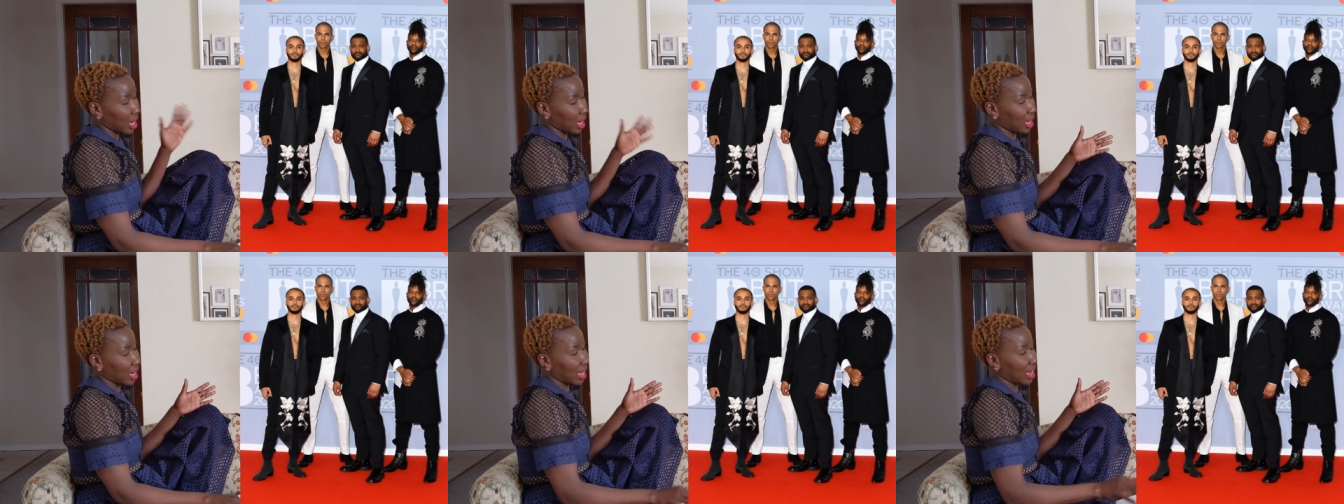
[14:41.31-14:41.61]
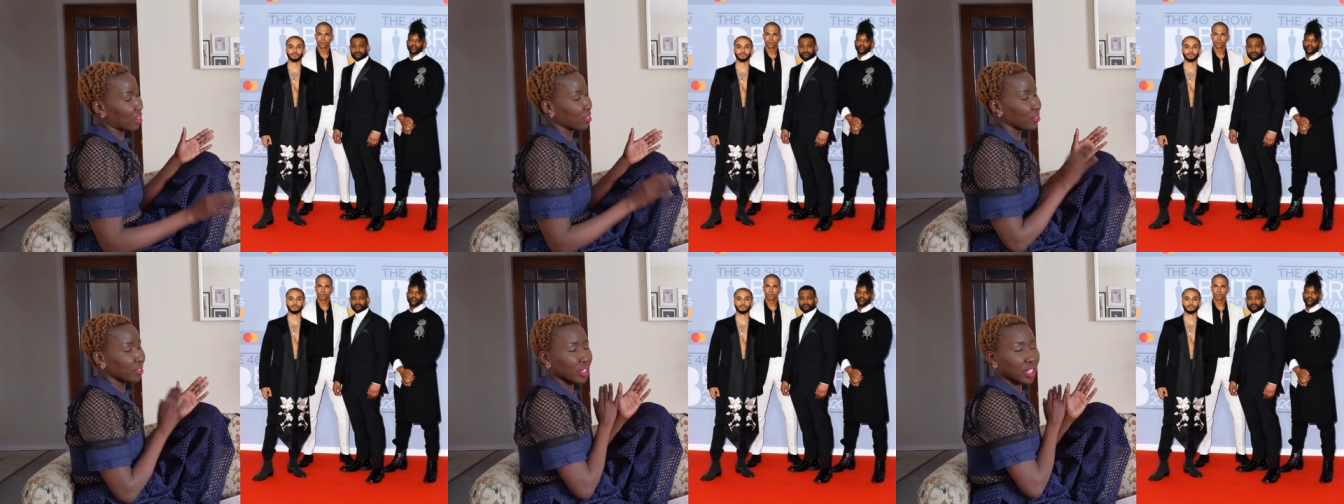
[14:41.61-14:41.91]

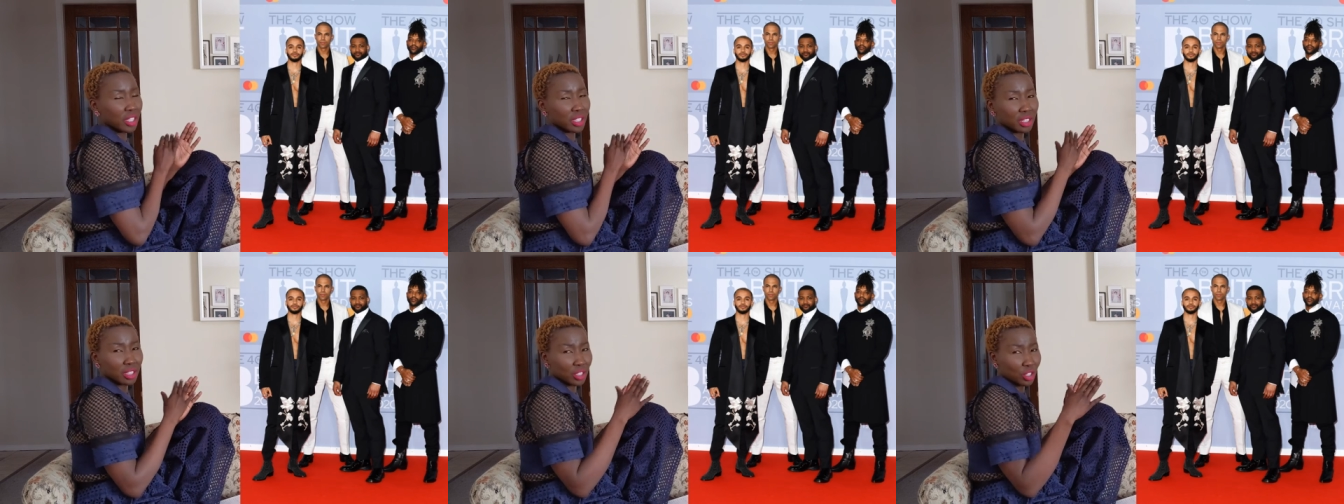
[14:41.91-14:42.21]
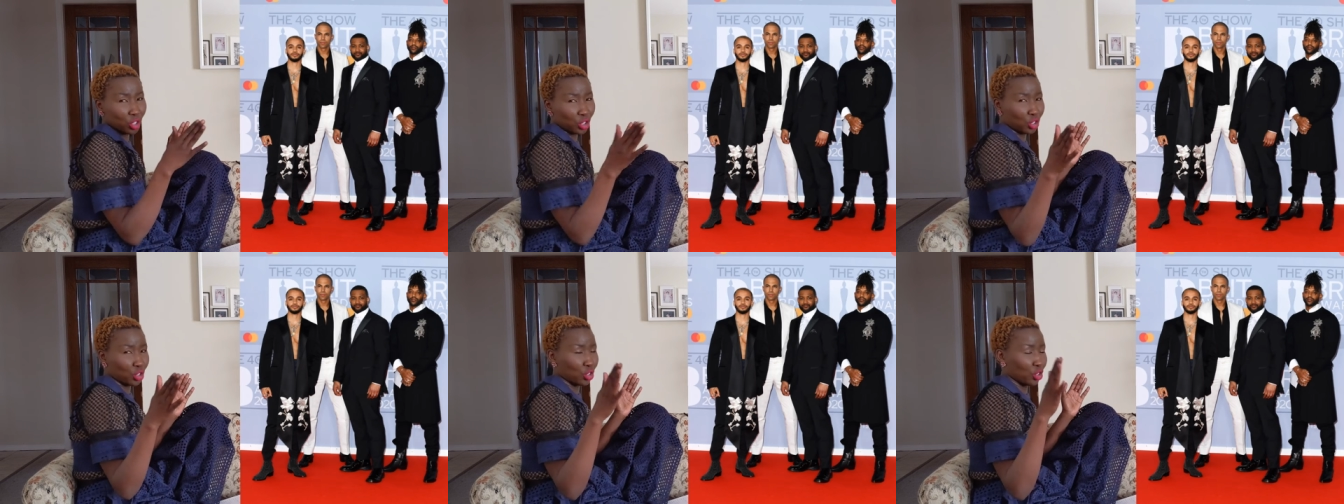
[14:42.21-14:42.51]
left
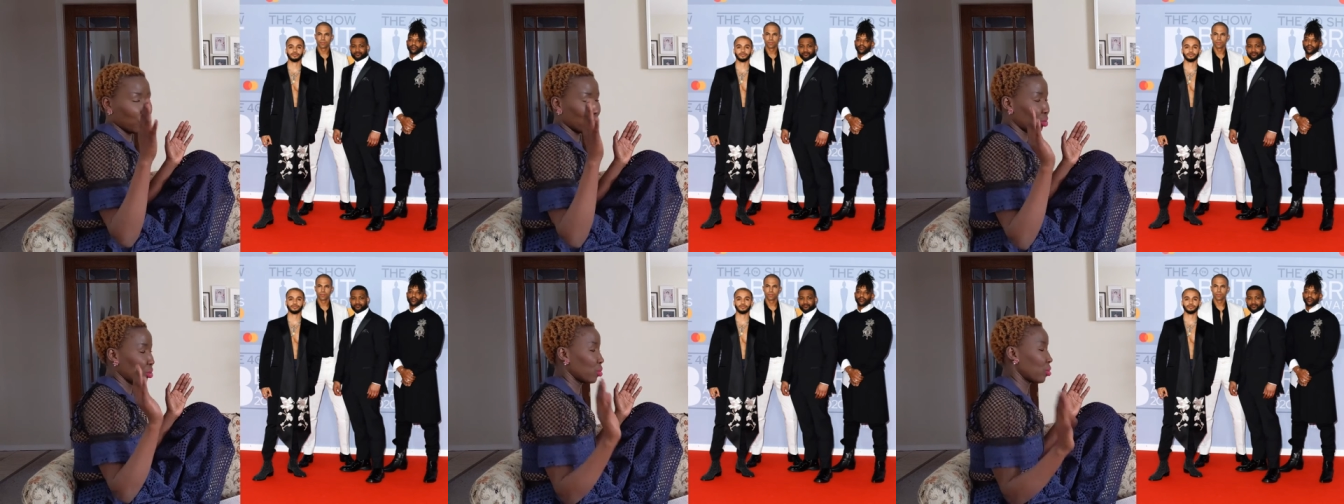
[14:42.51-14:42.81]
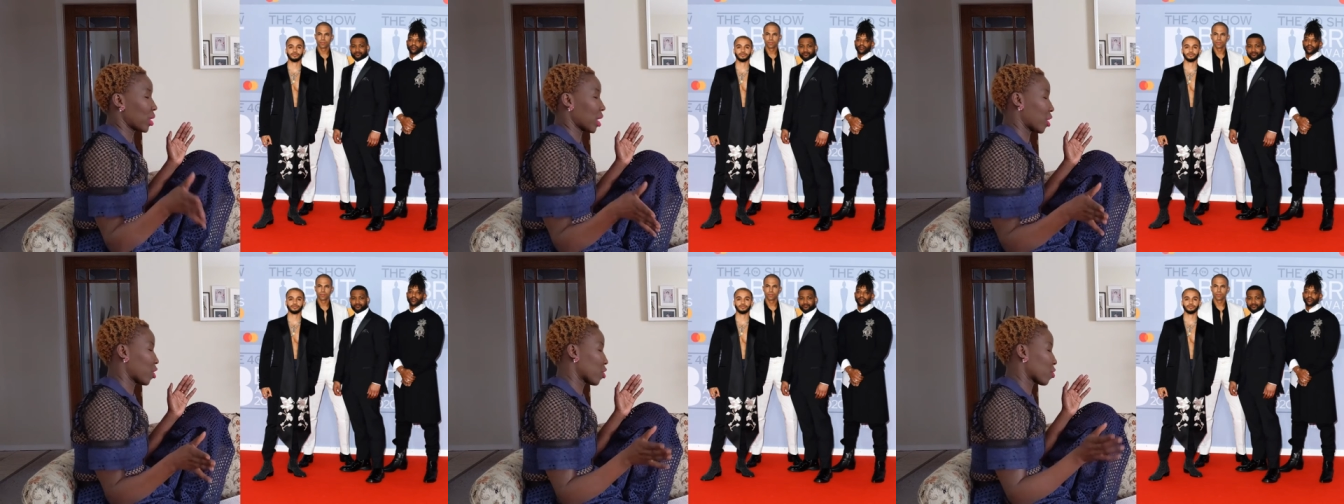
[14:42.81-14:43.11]

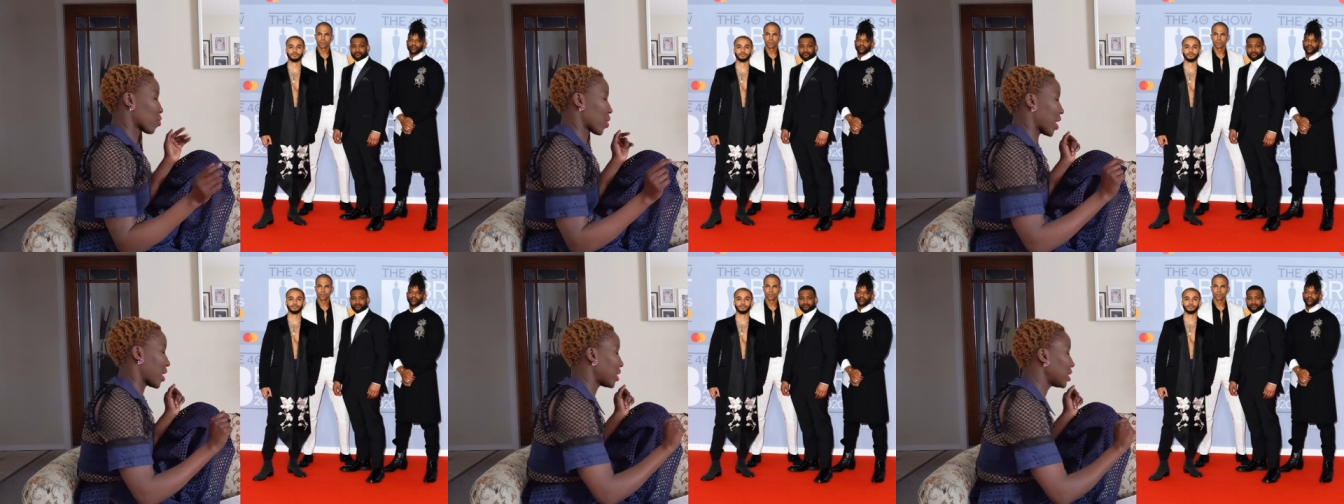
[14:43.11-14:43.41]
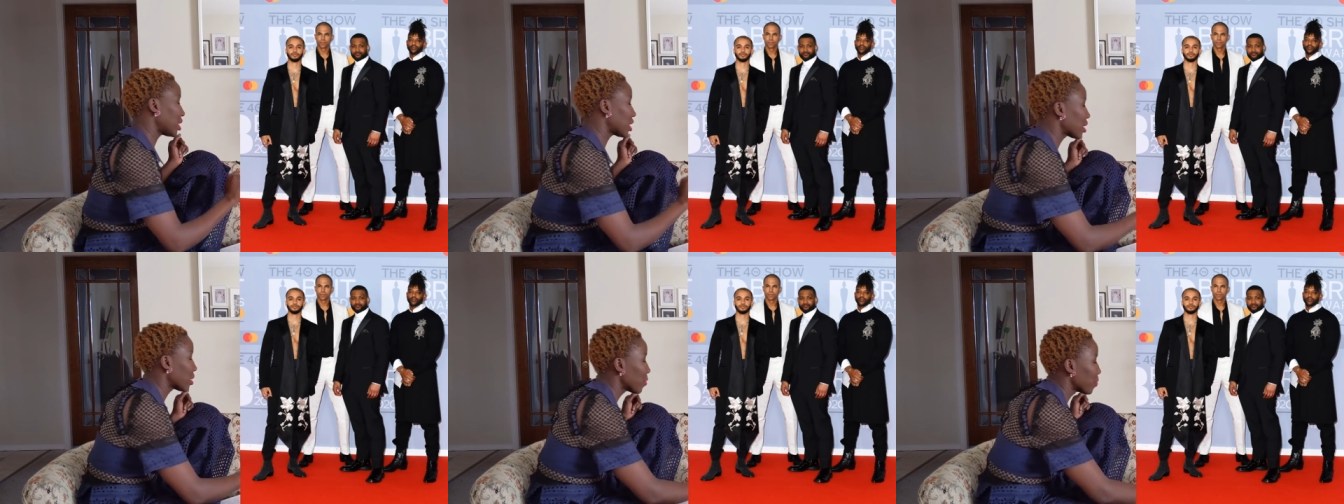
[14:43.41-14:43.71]
to our
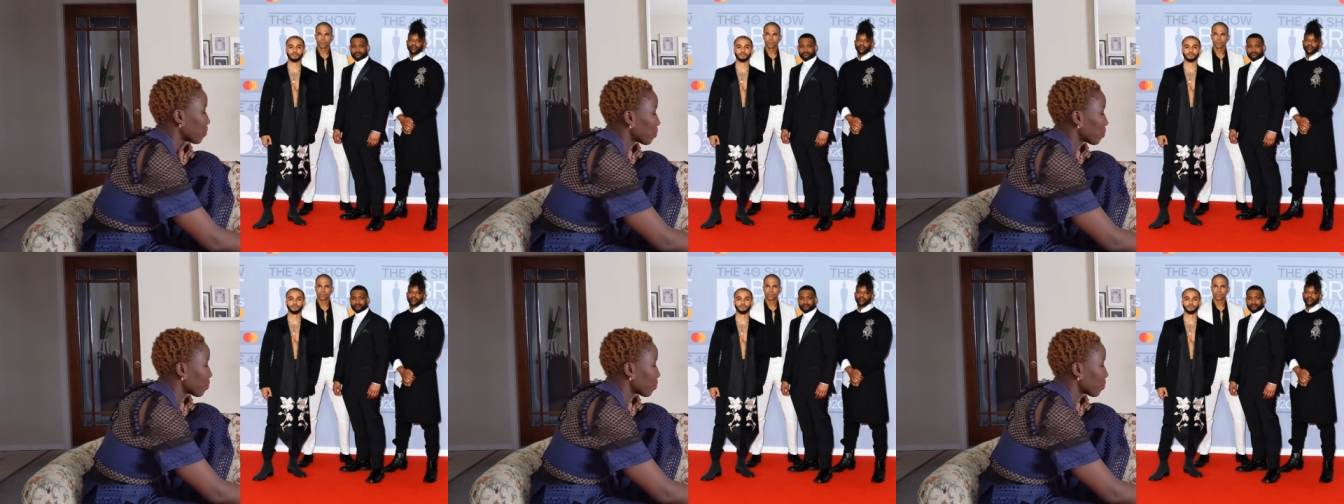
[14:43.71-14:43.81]
right.